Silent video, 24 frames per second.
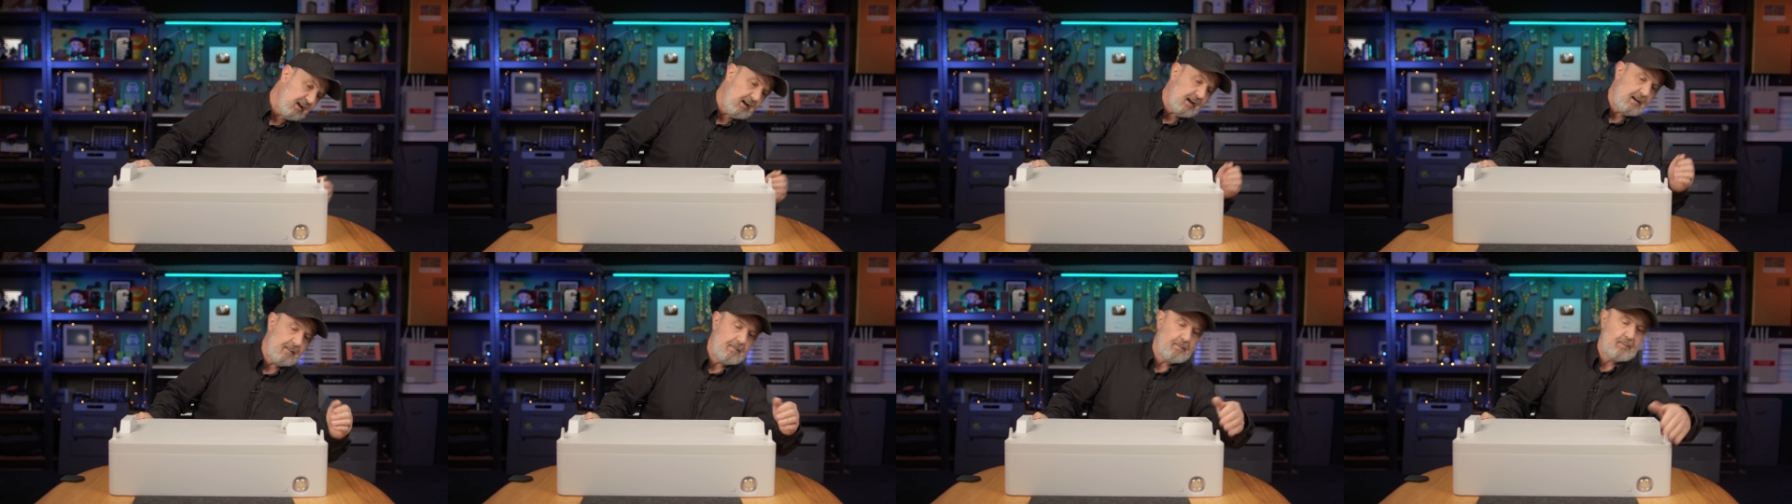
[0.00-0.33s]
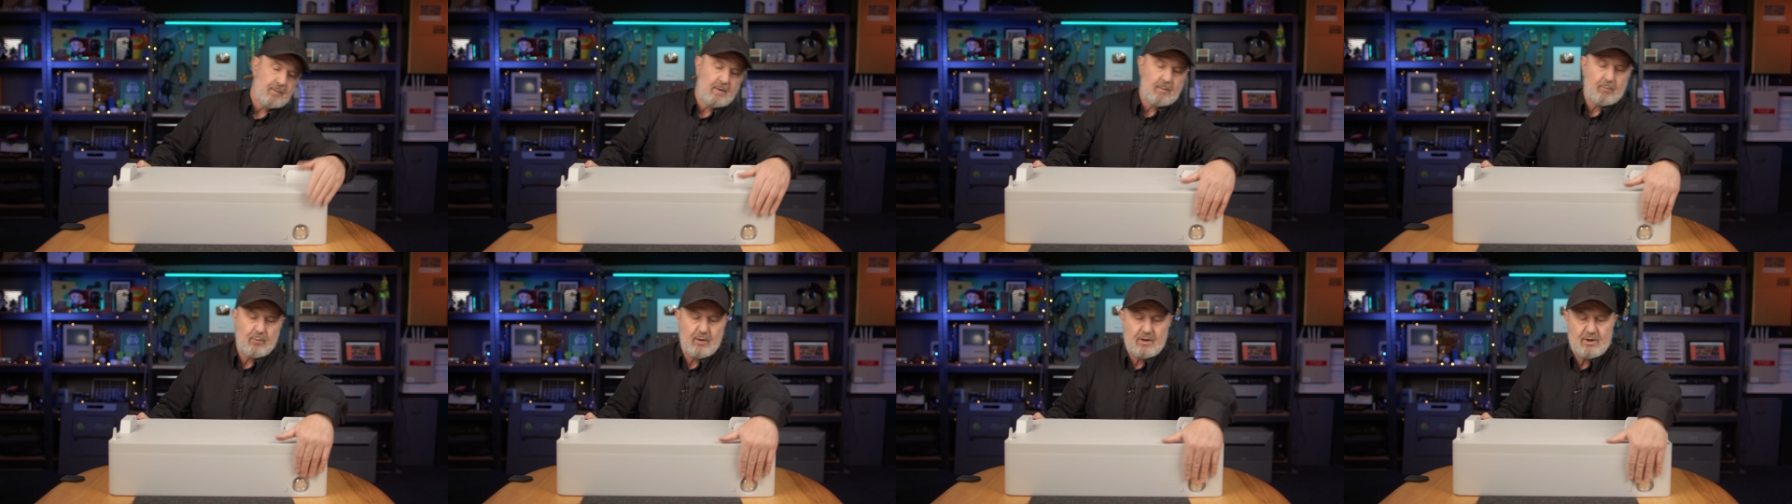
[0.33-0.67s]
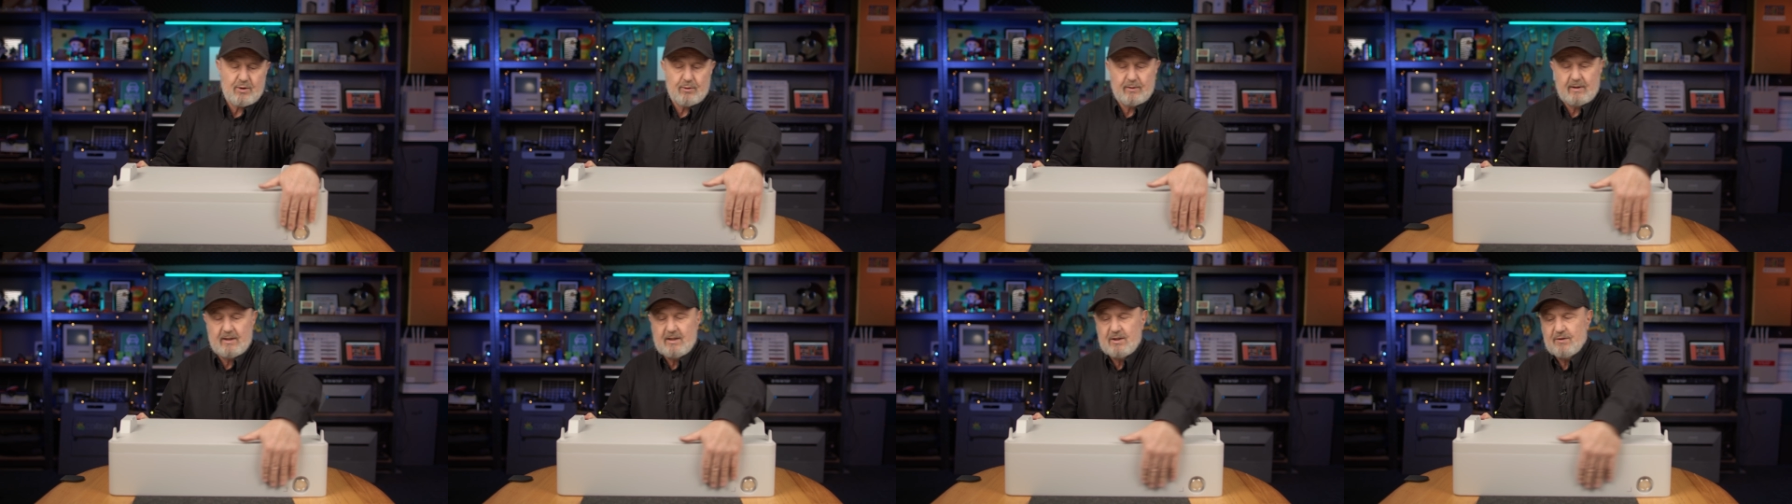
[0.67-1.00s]
um,
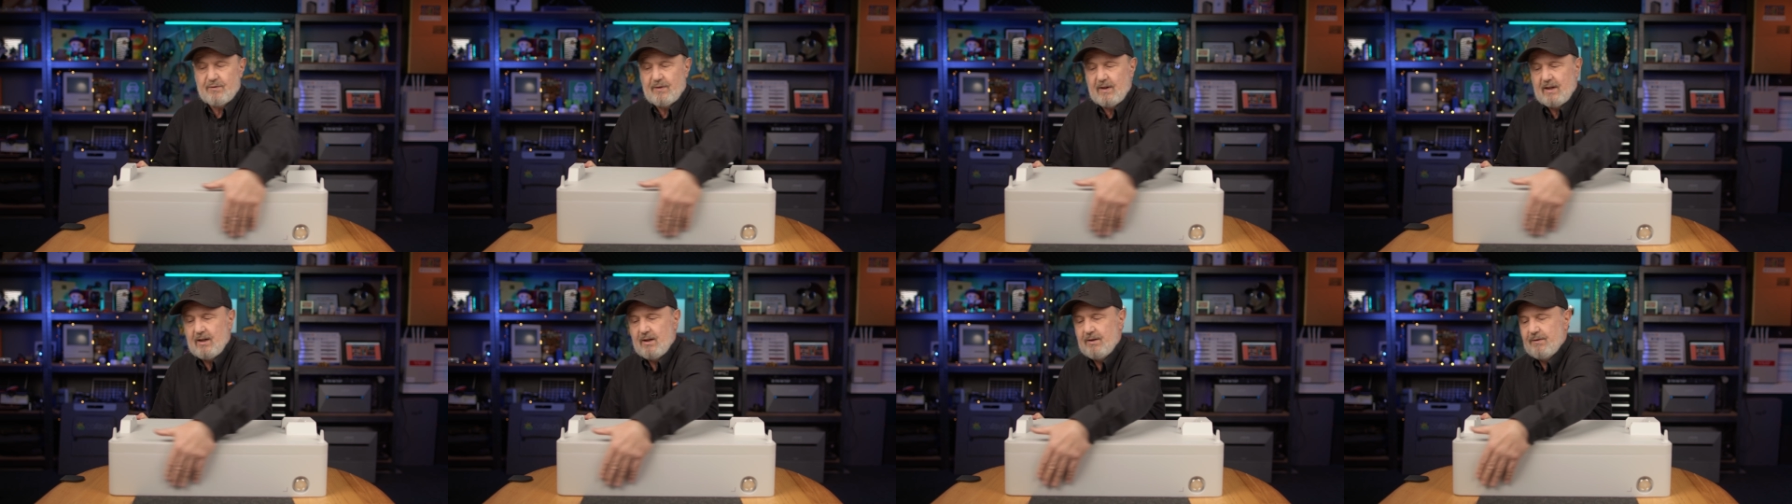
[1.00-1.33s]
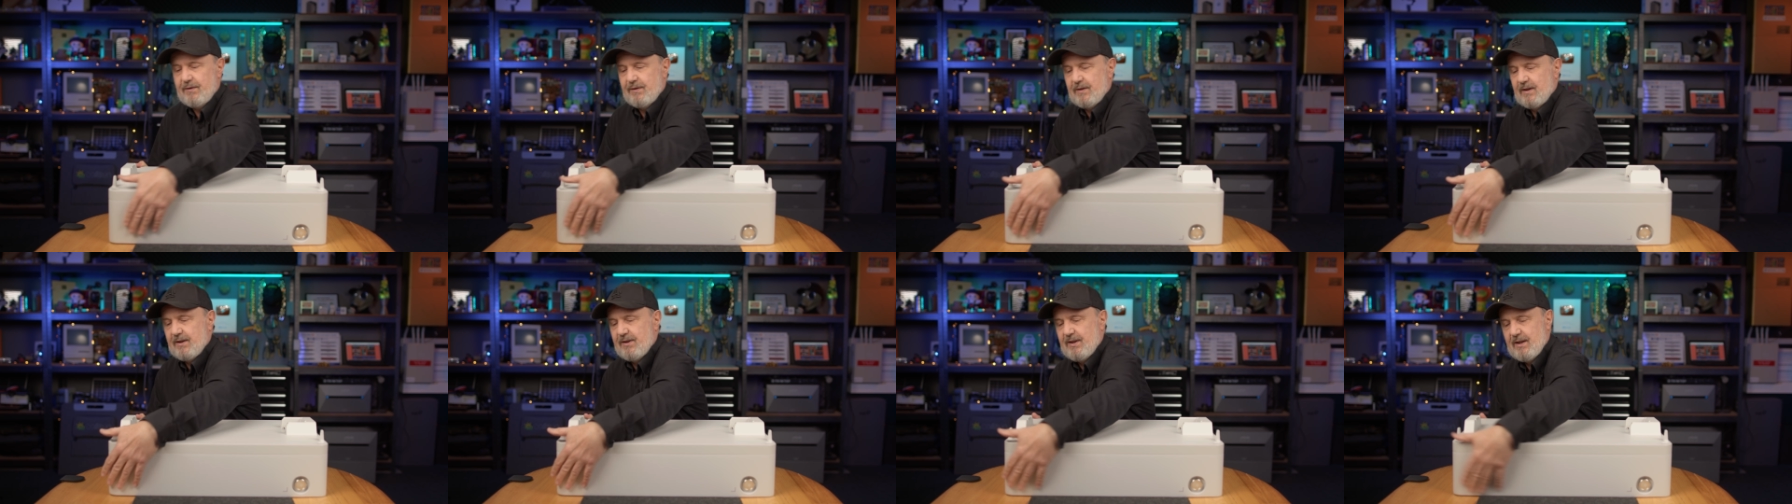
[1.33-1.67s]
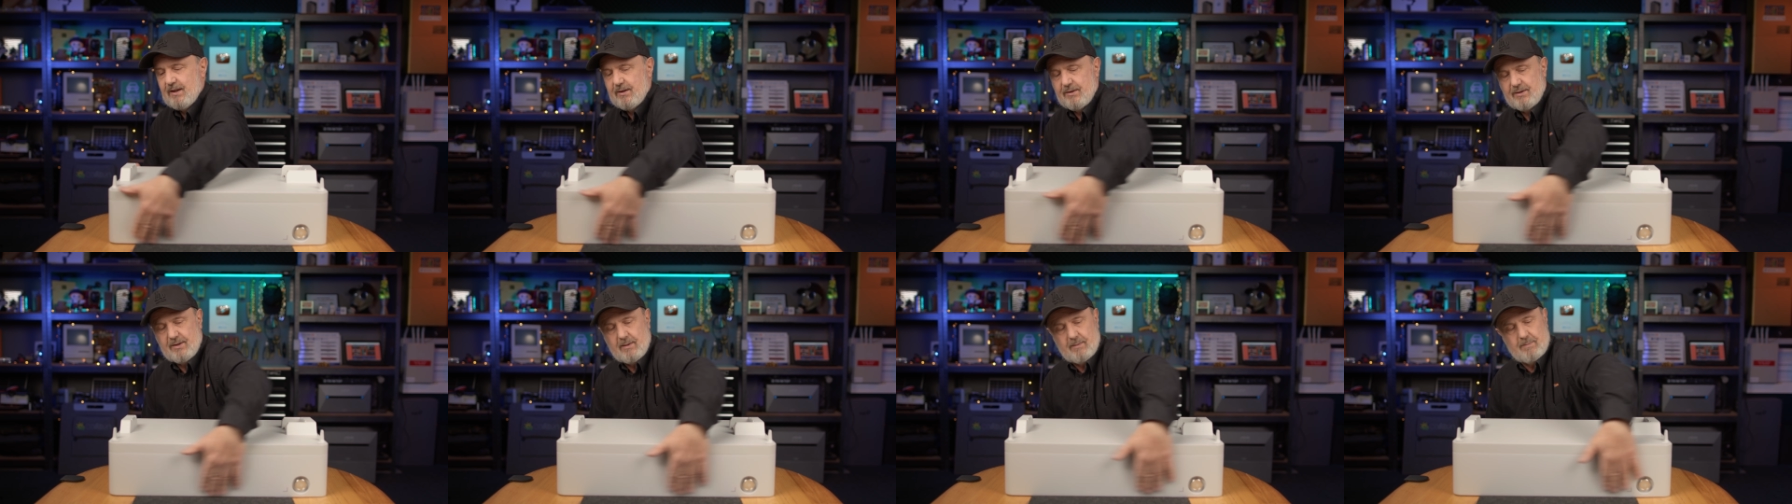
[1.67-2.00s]
pressure release valve, I
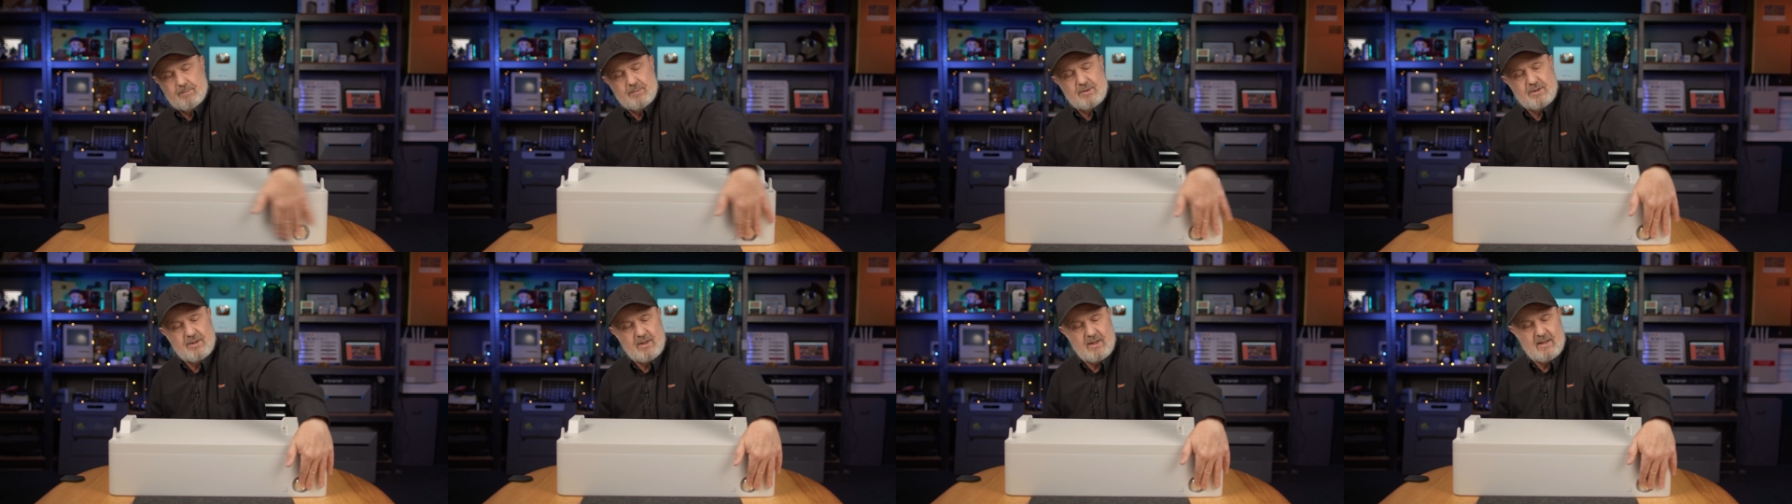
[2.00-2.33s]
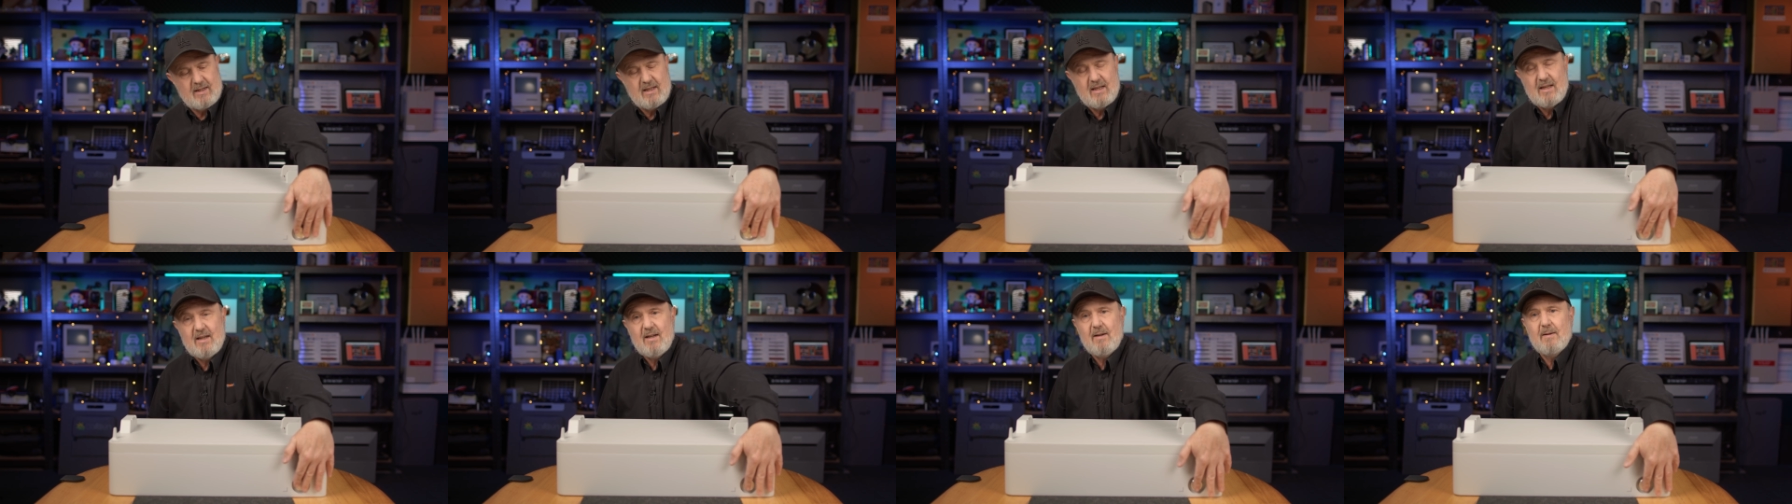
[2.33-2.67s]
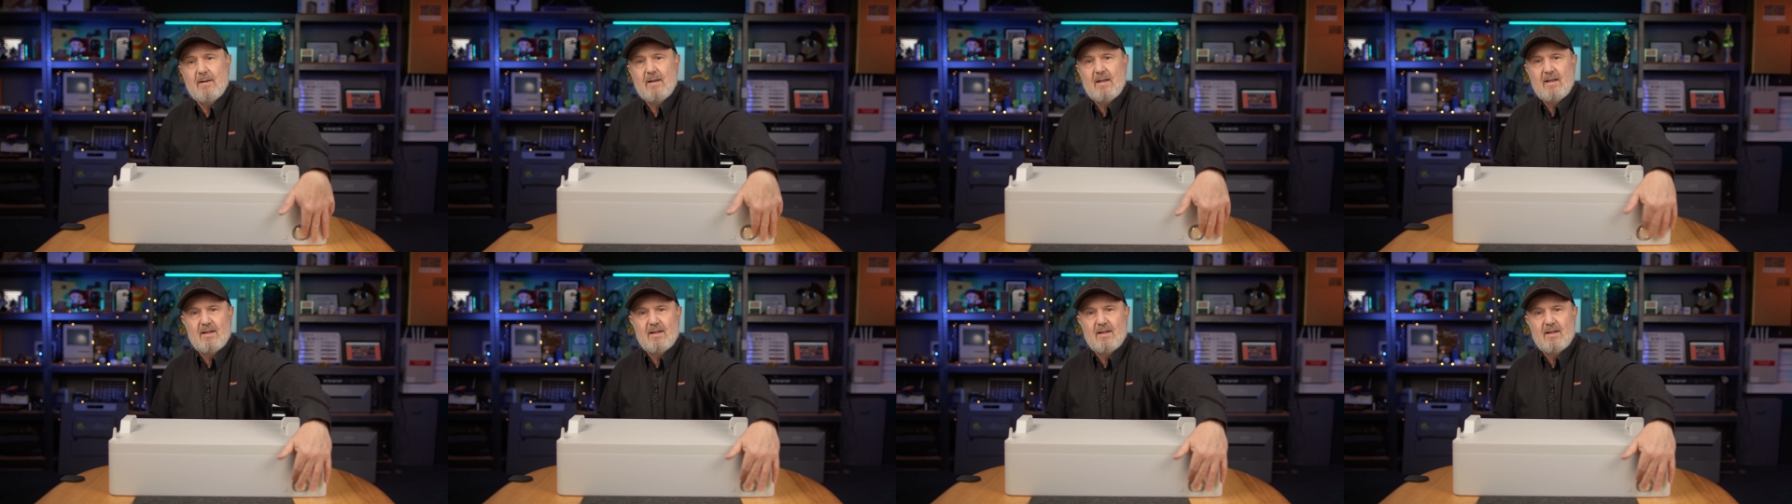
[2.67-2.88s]
think, on the side here.